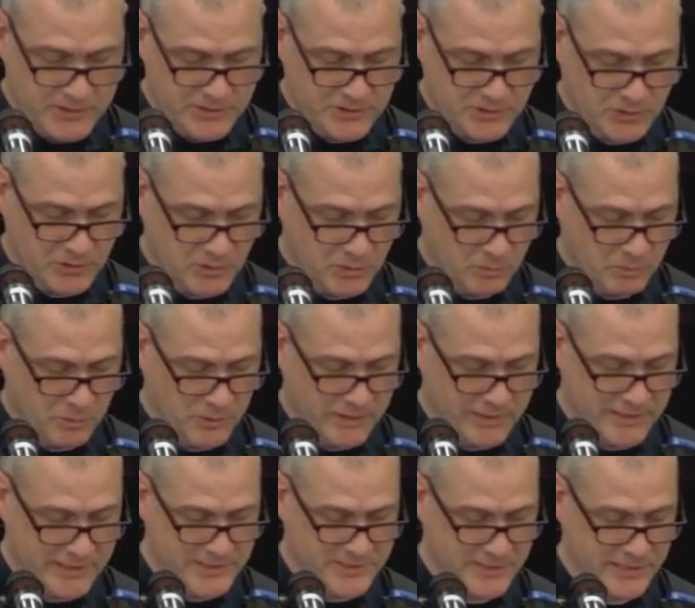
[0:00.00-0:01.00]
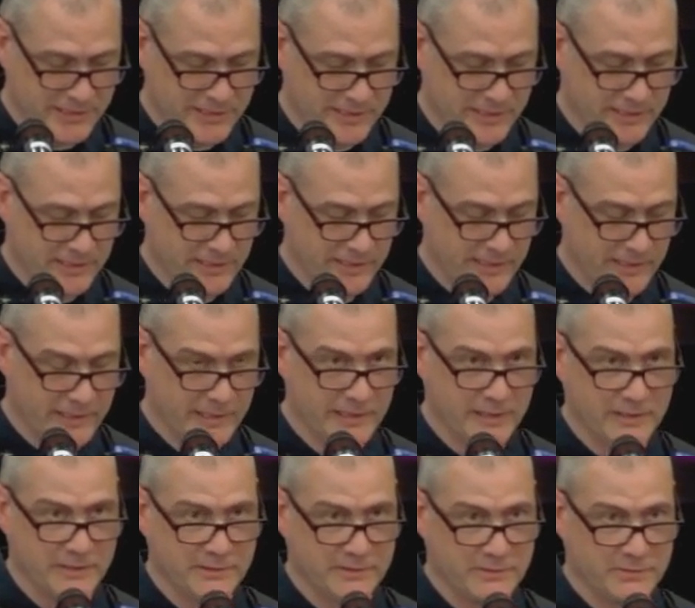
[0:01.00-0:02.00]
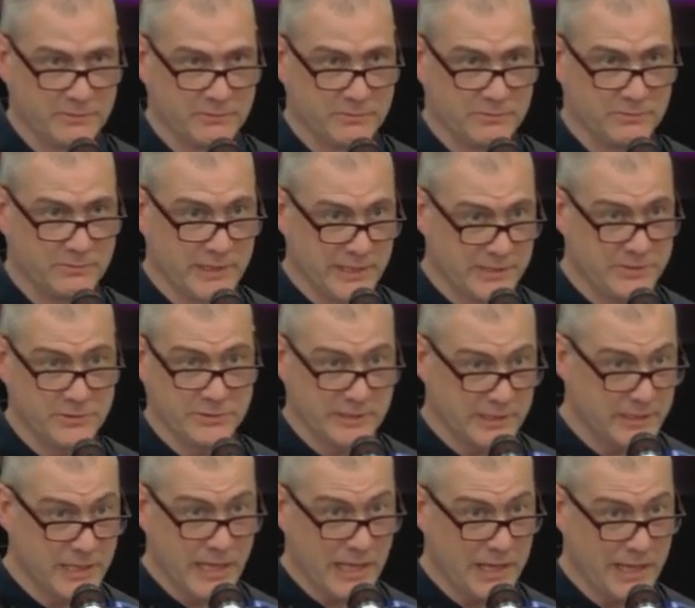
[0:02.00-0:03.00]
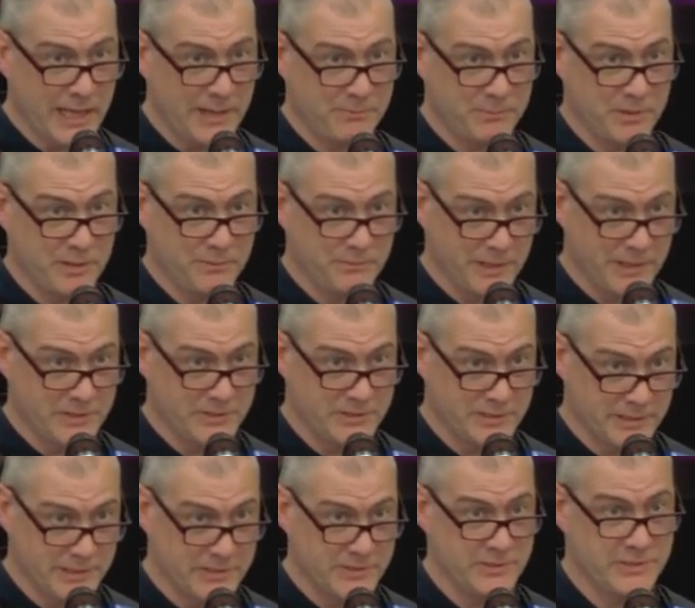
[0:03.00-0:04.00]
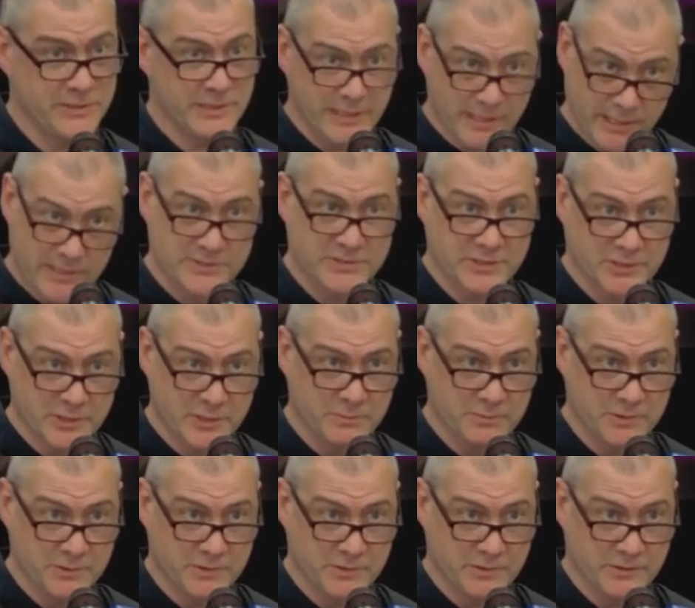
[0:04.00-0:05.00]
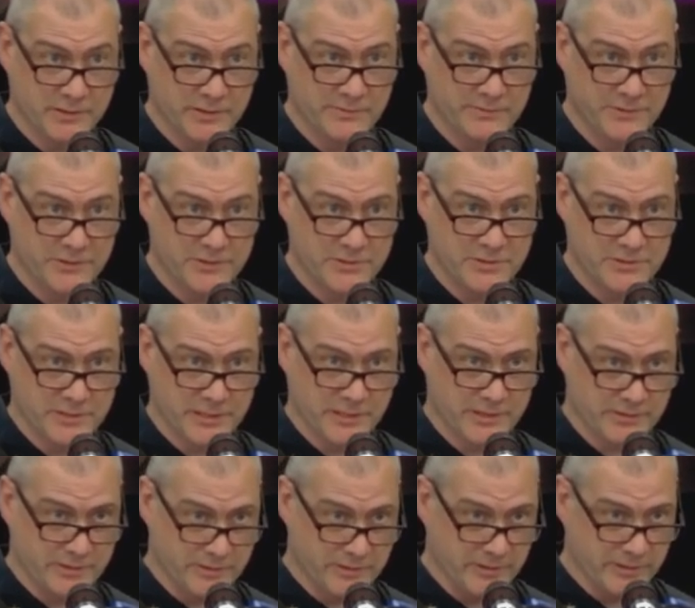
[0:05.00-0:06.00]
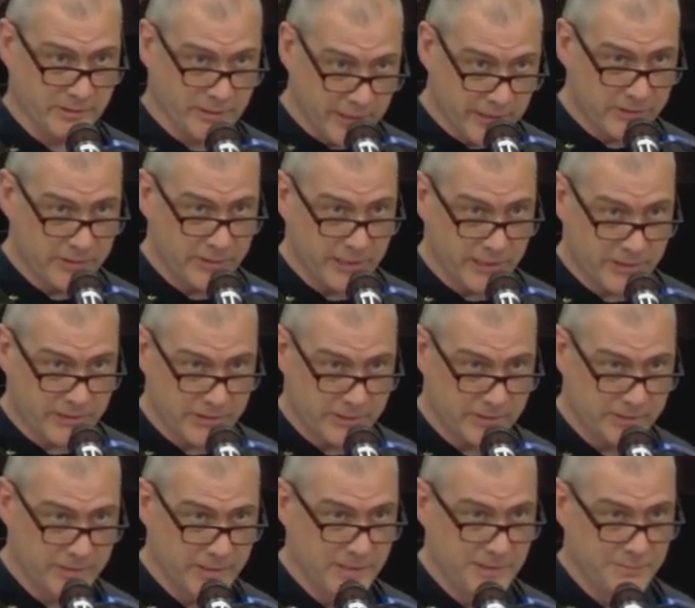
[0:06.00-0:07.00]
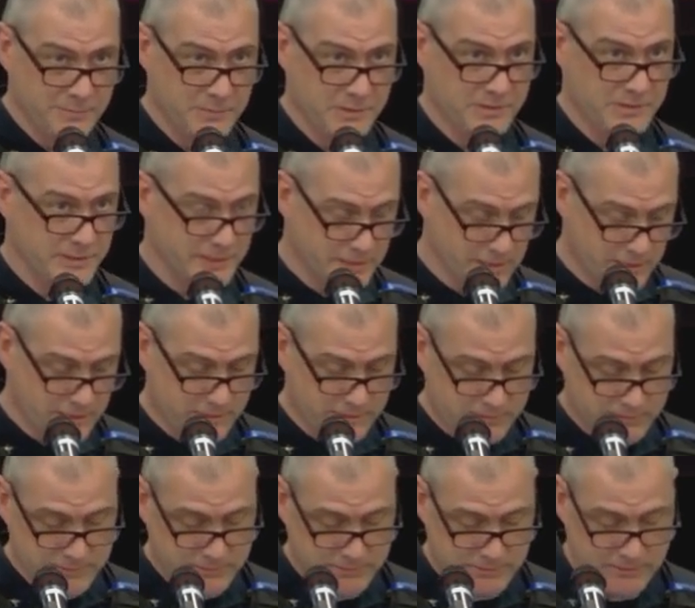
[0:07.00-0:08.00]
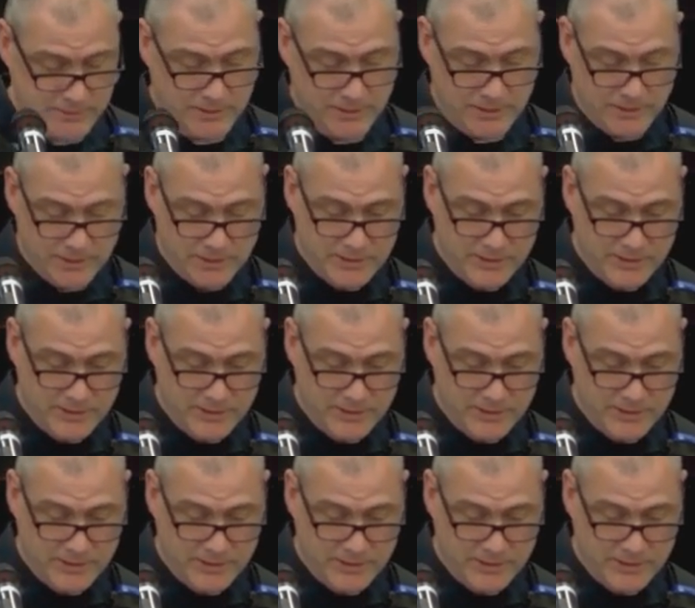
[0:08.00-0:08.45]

So pretty exciting, and Rachel did not happen to mention that she has a cubicle in the Vision Center during her introduction, but she does.